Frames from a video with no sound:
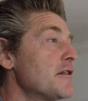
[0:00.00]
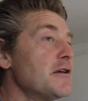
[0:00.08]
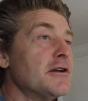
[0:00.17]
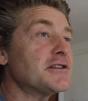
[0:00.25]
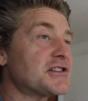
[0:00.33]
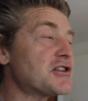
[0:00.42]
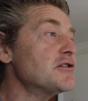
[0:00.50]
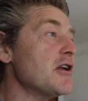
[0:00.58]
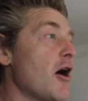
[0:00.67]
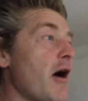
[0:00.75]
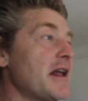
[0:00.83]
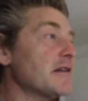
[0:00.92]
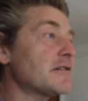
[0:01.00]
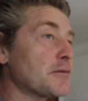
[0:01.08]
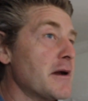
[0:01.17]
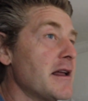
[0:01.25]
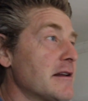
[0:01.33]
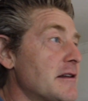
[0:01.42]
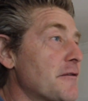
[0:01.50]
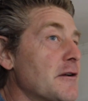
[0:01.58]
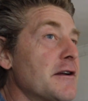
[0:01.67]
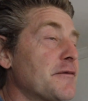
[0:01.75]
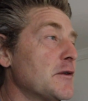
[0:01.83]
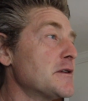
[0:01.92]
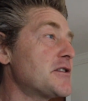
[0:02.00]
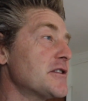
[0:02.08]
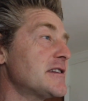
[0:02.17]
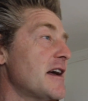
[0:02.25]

Did you know 3 different influencers